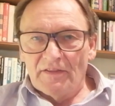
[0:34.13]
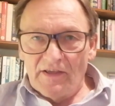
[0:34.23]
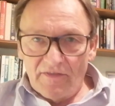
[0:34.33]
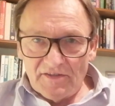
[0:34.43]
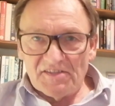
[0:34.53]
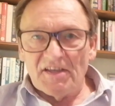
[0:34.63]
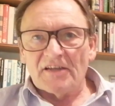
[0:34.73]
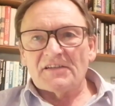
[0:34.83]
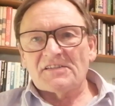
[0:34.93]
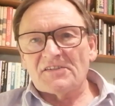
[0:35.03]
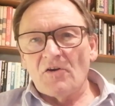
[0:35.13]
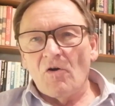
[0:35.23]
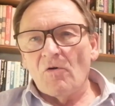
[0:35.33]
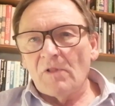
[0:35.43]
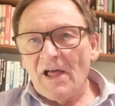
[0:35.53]
The other 6
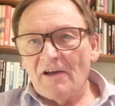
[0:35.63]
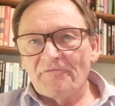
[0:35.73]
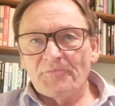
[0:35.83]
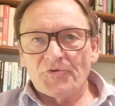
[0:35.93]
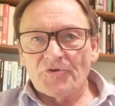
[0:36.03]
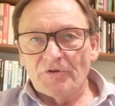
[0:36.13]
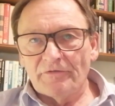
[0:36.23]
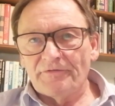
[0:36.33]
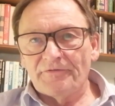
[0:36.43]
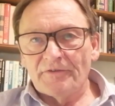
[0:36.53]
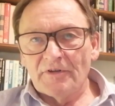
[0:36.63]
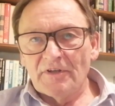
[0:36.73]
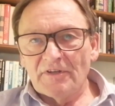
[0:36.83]
all have proof